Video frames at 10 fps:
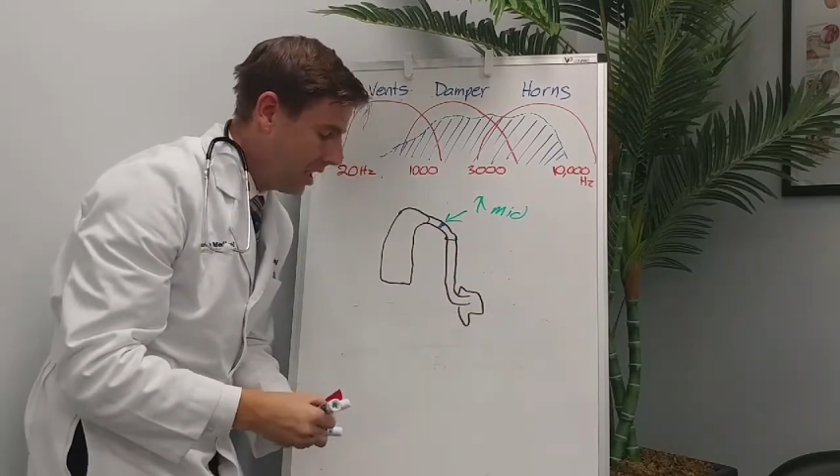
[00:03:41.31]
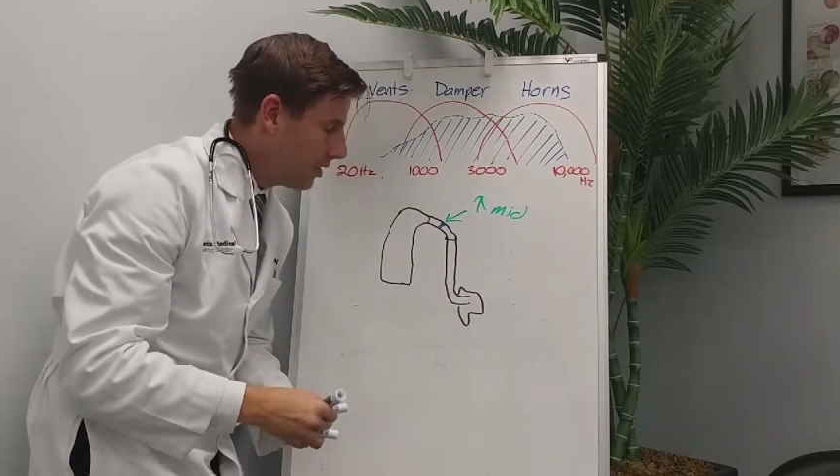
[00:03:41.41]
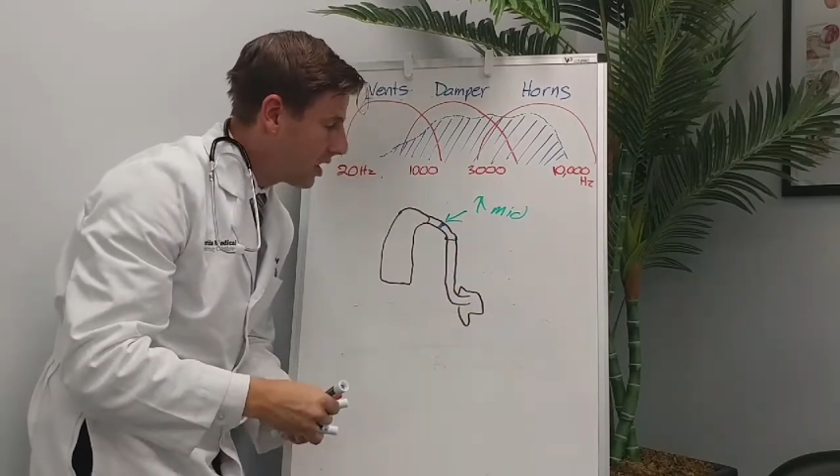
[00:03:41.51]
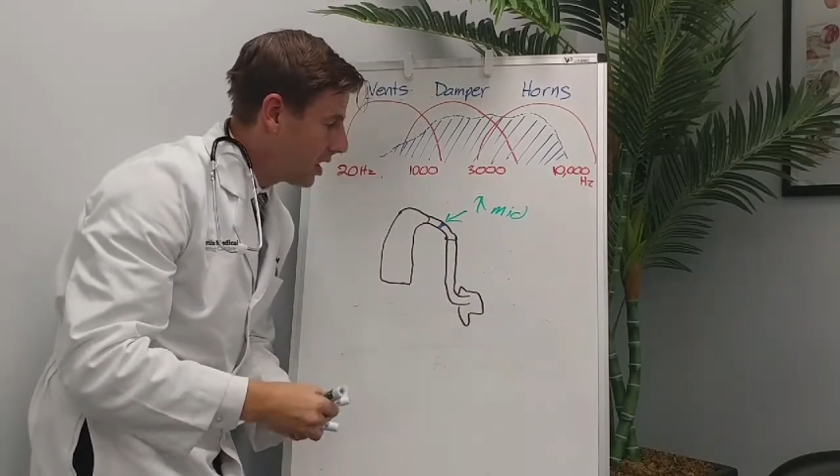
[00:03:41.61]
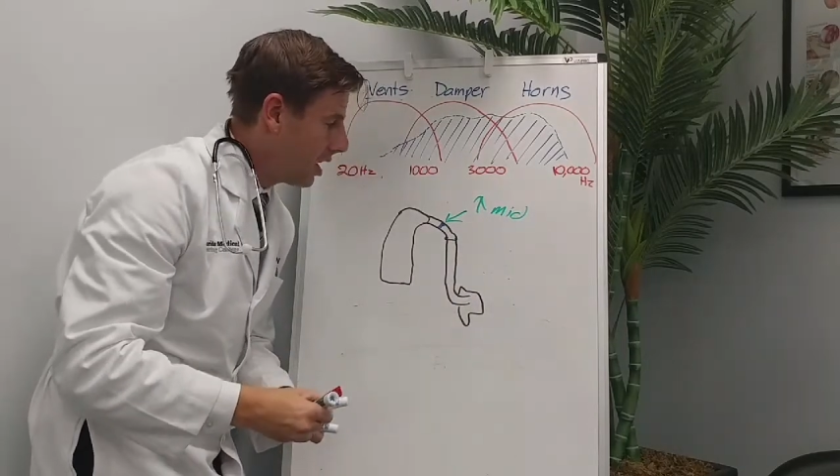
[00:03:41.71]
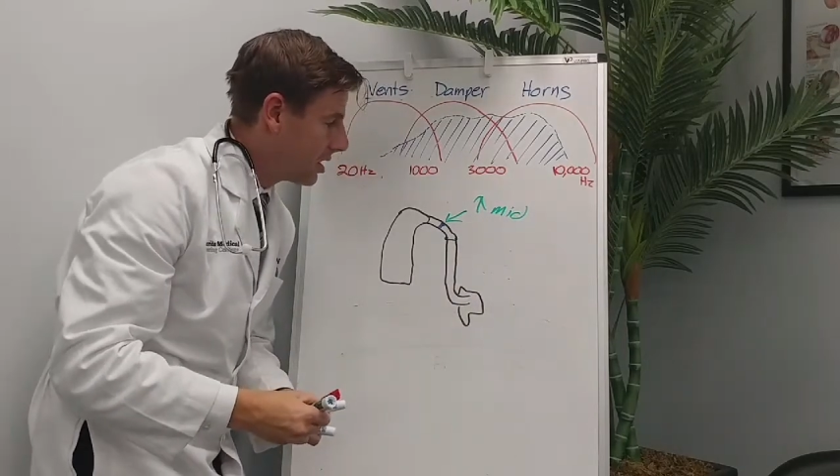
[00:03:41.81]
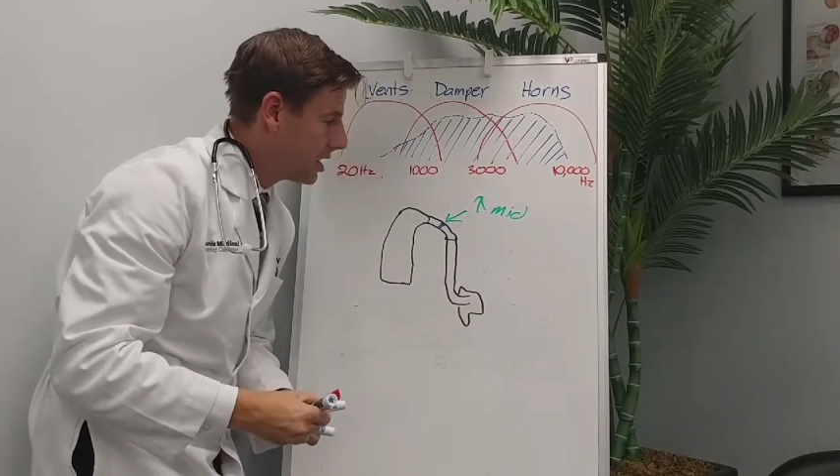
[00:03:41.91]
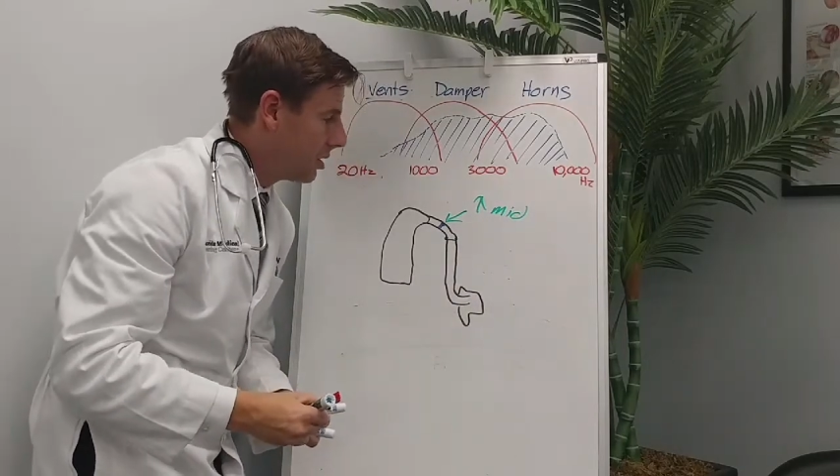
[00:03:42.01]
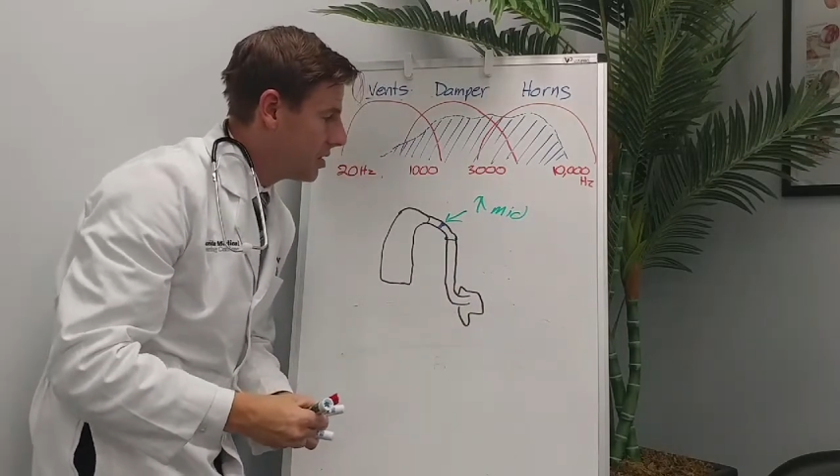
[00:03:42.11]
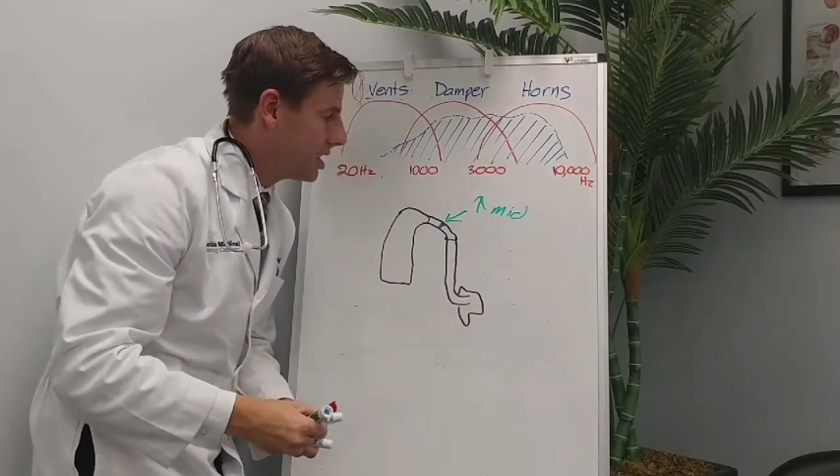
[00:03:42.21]
hearing loss
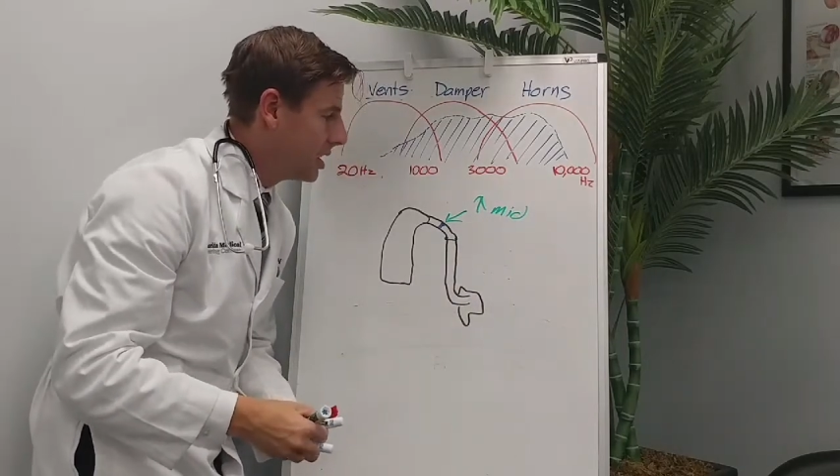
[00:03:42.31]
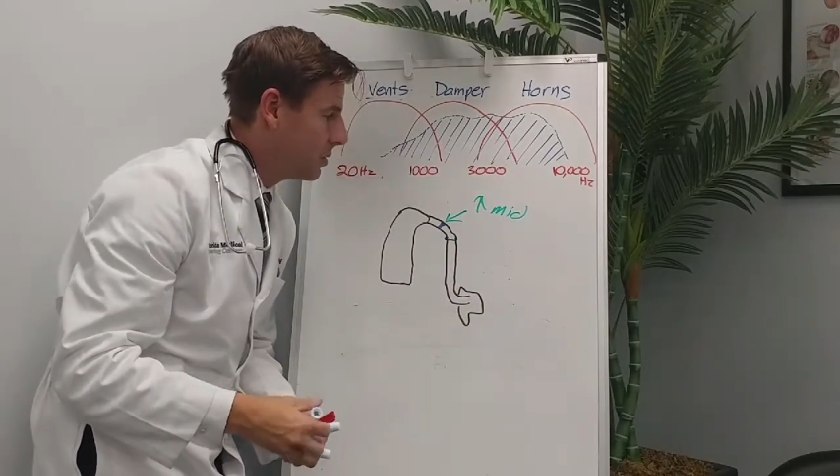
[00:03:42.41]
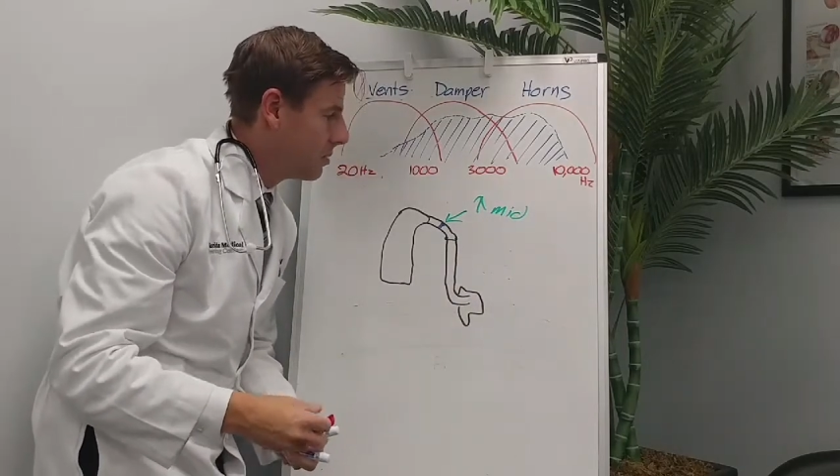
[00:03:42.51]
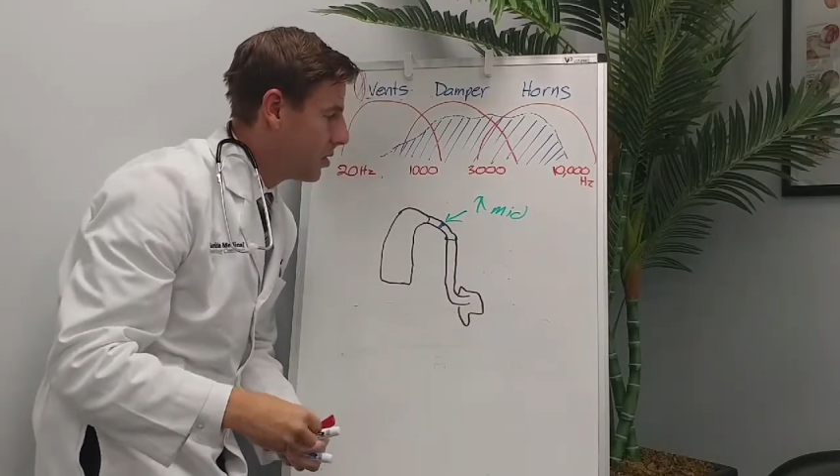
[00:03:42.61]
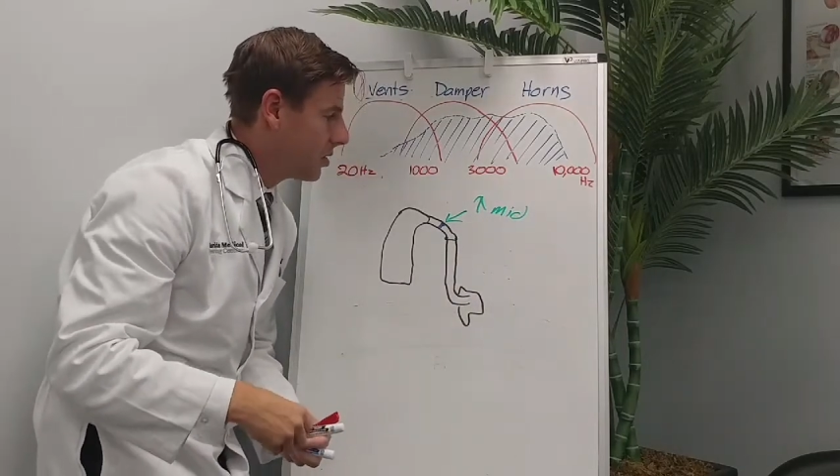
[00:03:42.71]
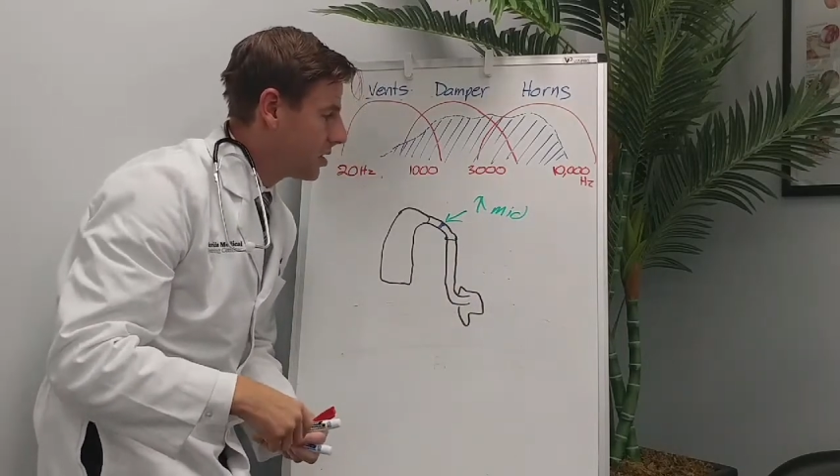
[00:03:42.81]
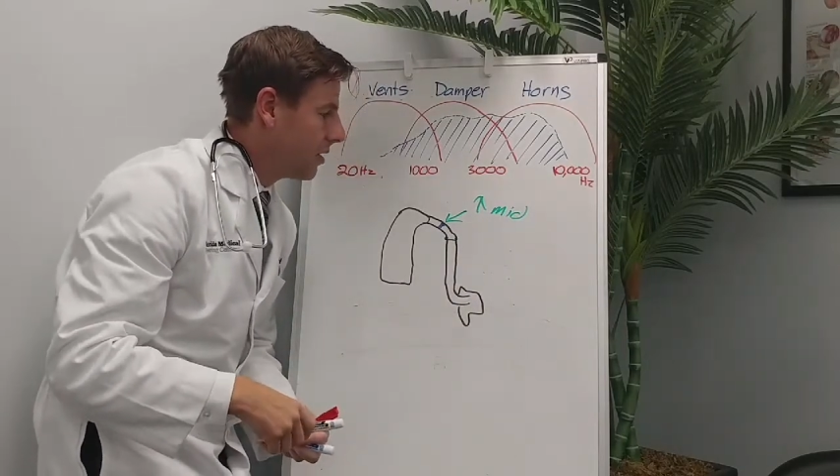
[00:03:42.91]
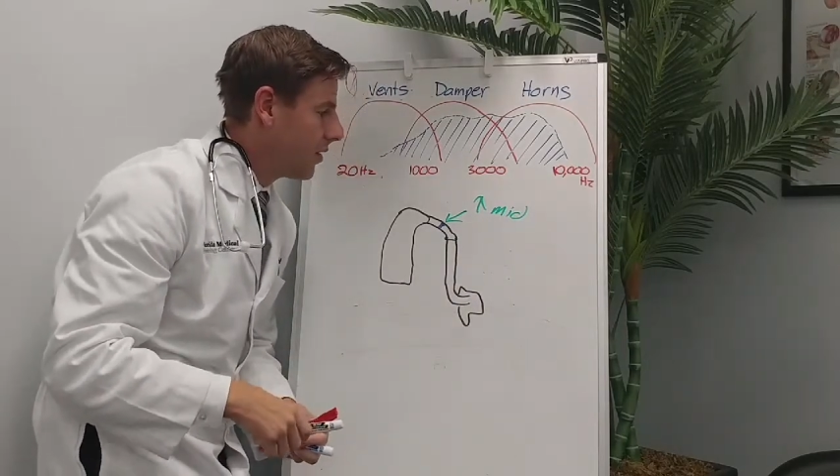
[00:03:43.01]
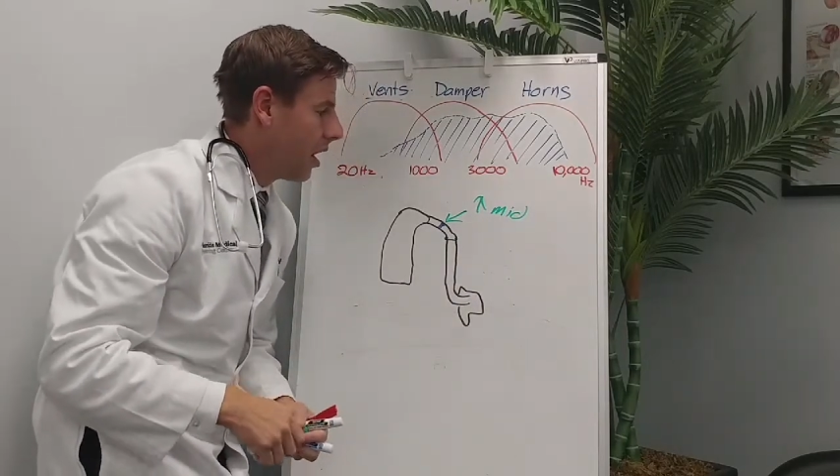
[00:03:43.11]
that we see with most of